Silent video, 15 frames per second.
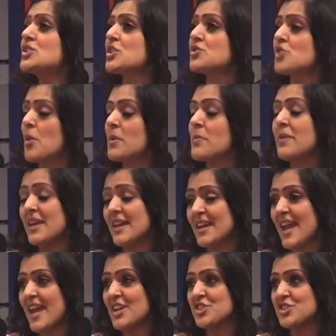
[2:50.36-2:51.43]
So, Tommy, being an
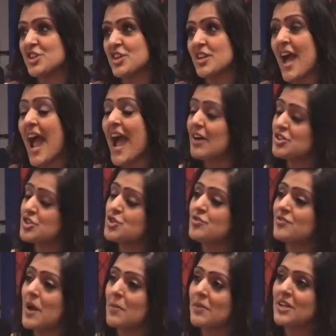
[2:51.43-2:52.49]
Asian, how did your
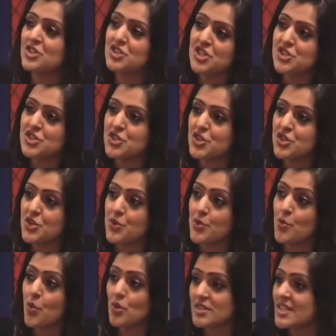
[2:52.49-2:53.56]
family adjust to you
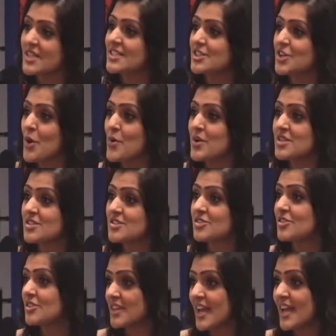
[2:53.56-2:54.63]
wanting to go
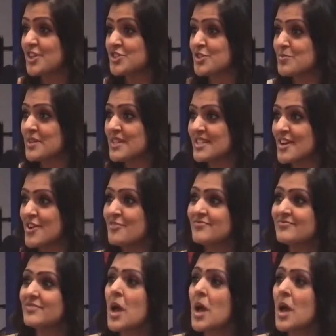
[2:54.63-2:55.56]
into the Asian media?